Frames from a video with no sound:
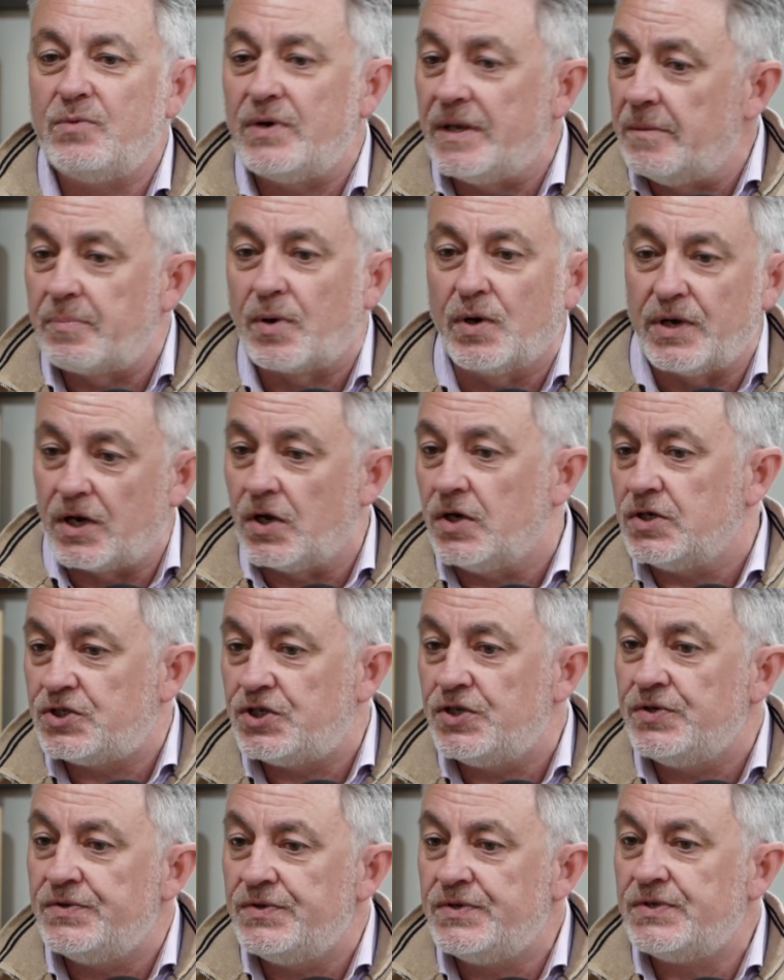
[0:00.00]
we employed a lot of
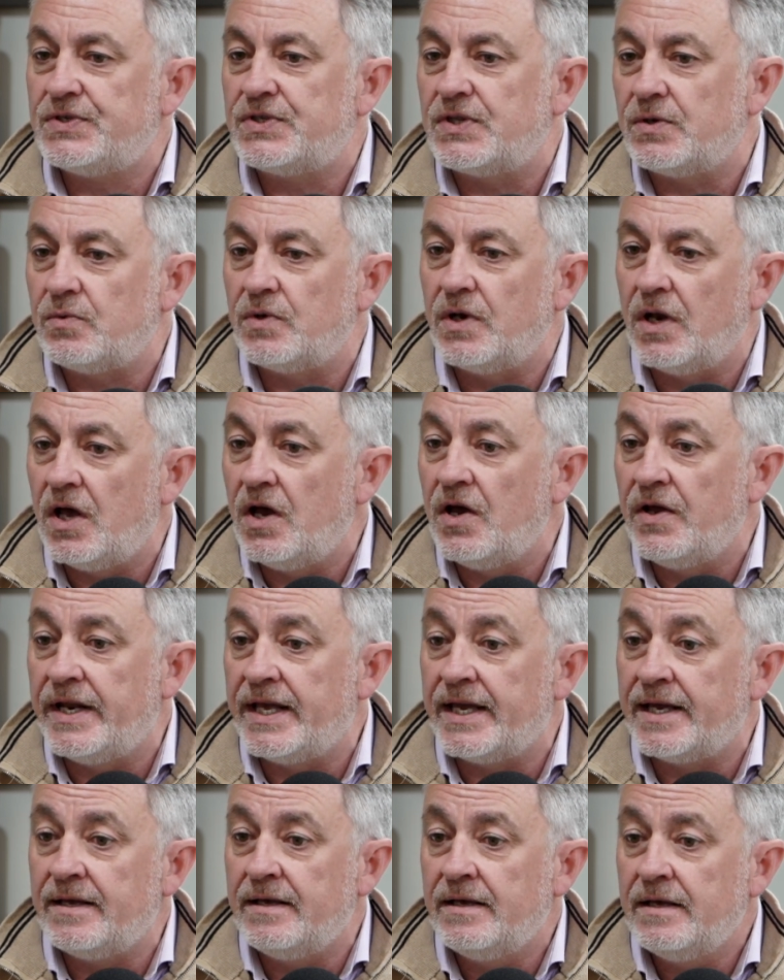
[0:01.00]
students that were
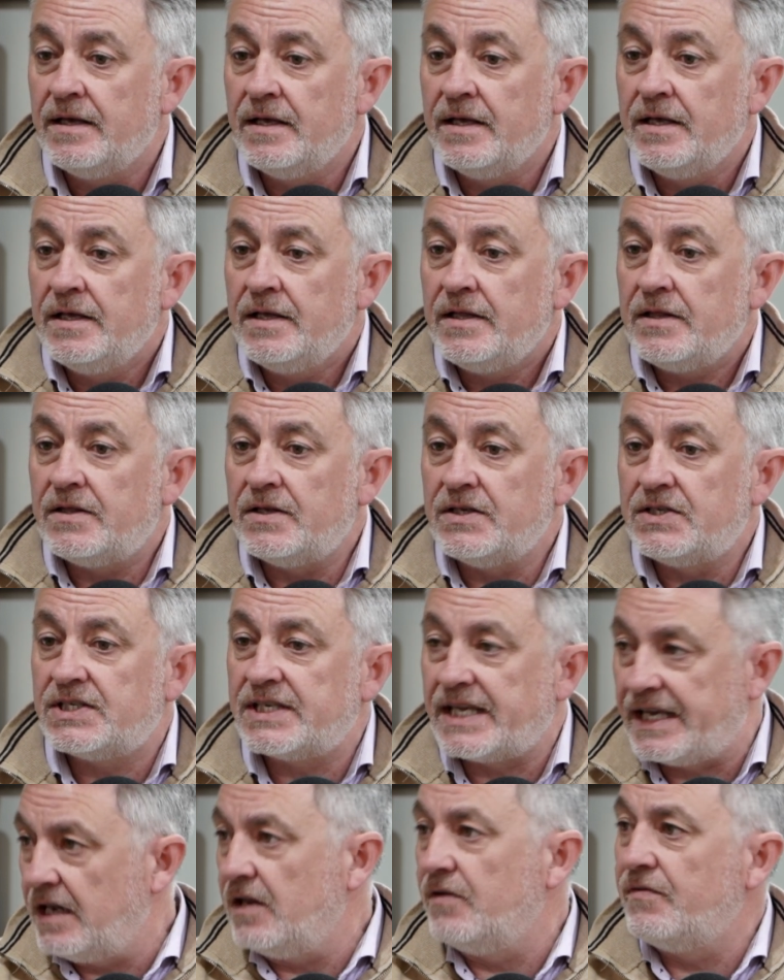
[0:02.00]
learning the
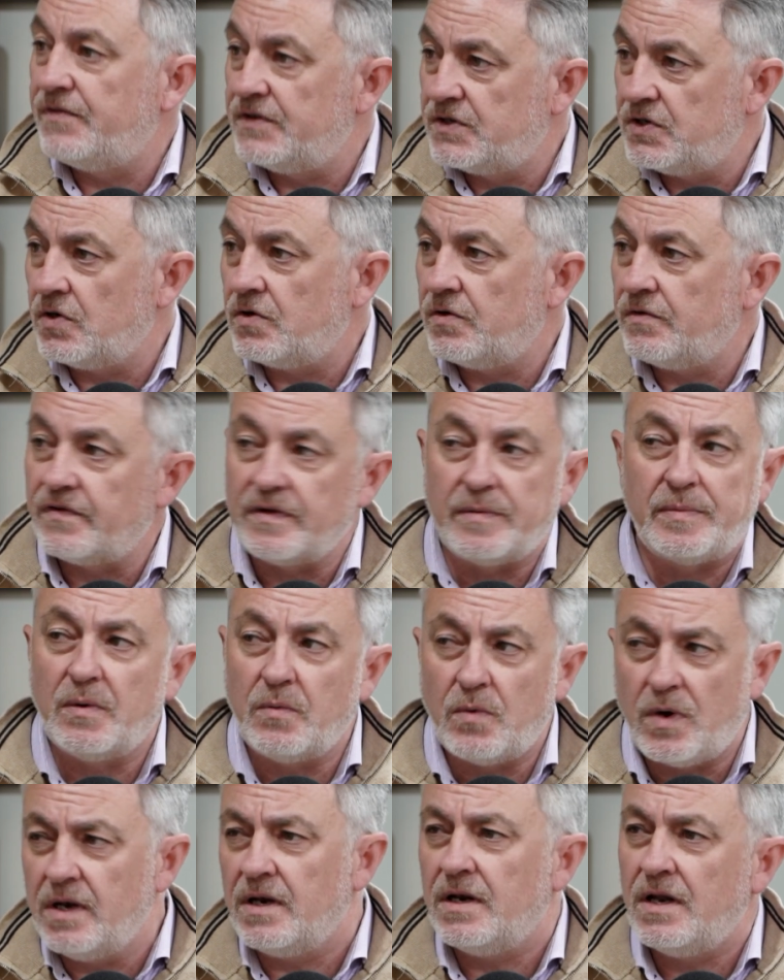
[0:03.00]
skill of photography,
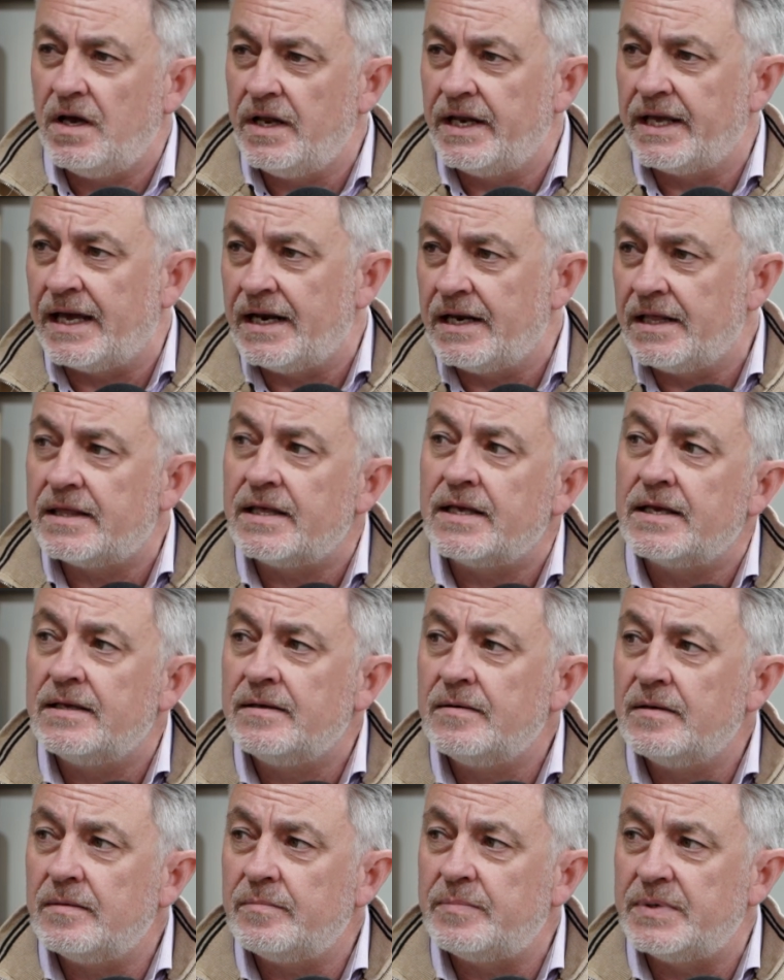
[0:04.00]
but weren't learning
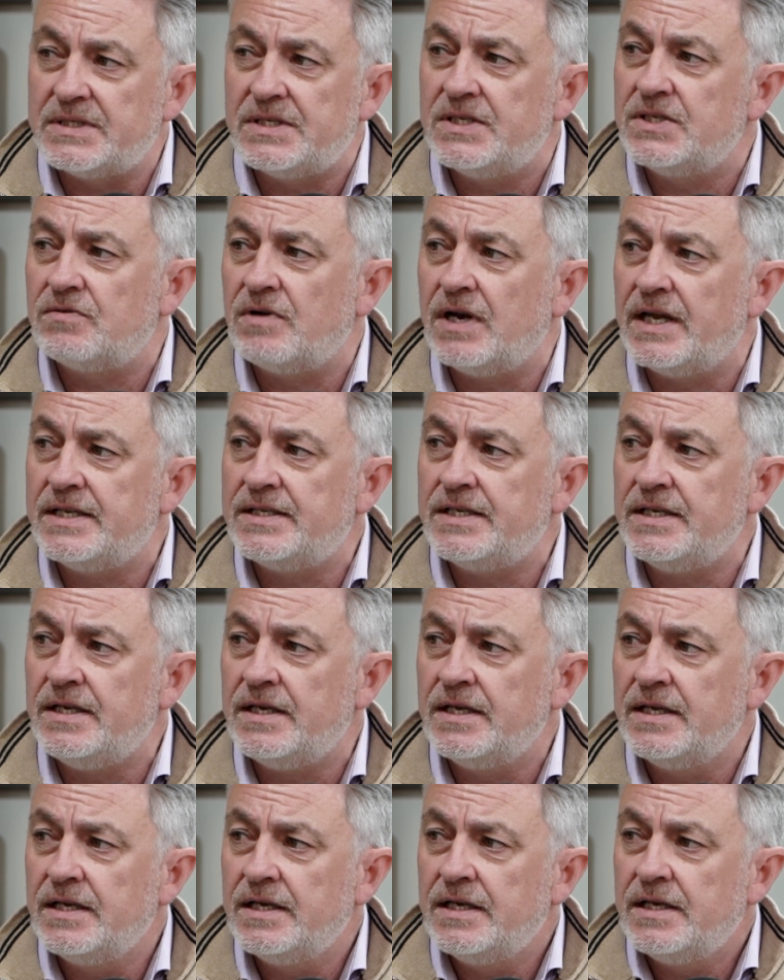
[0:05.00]
anything business
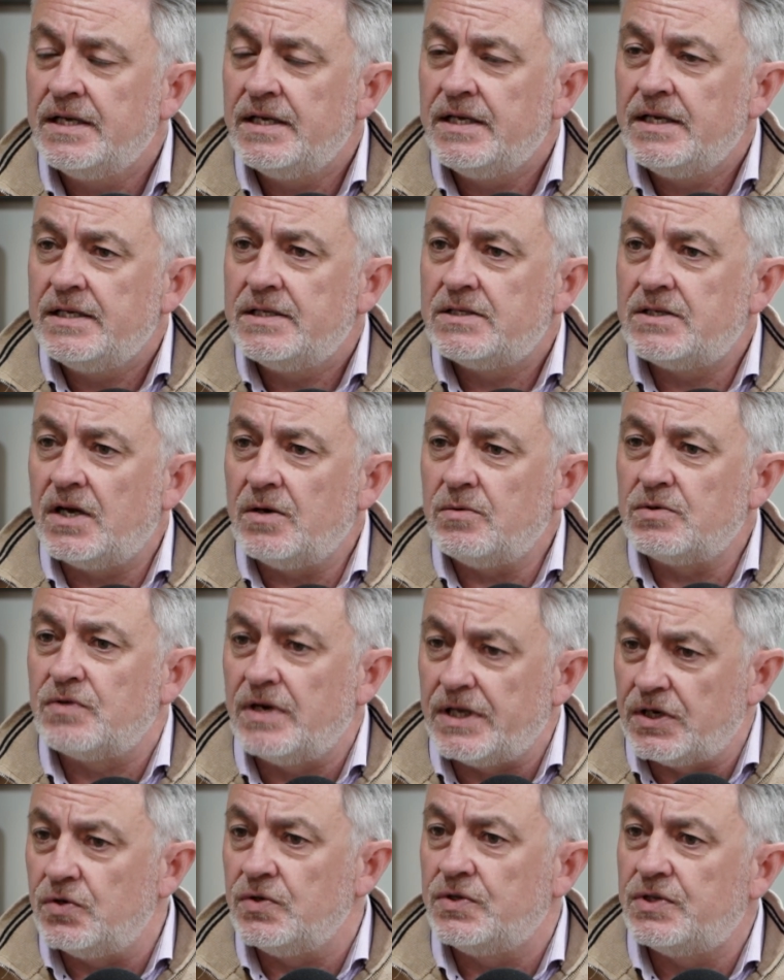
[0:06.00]
related. Yeah, yeah, So it was
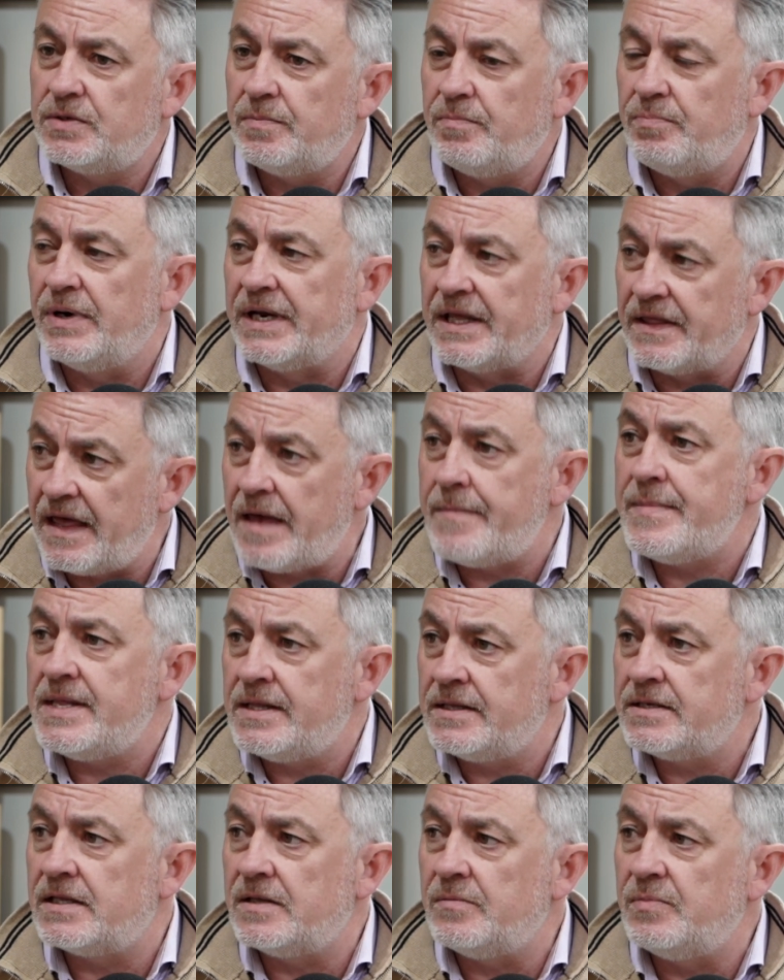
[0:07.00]
really good to bring them
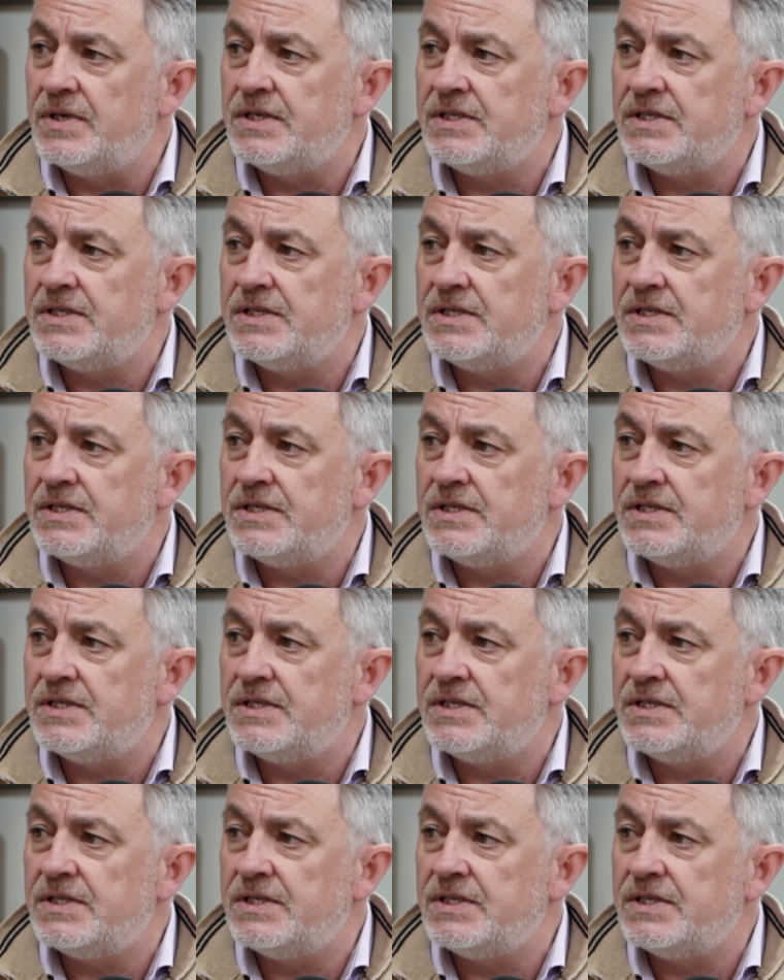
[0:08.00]
into the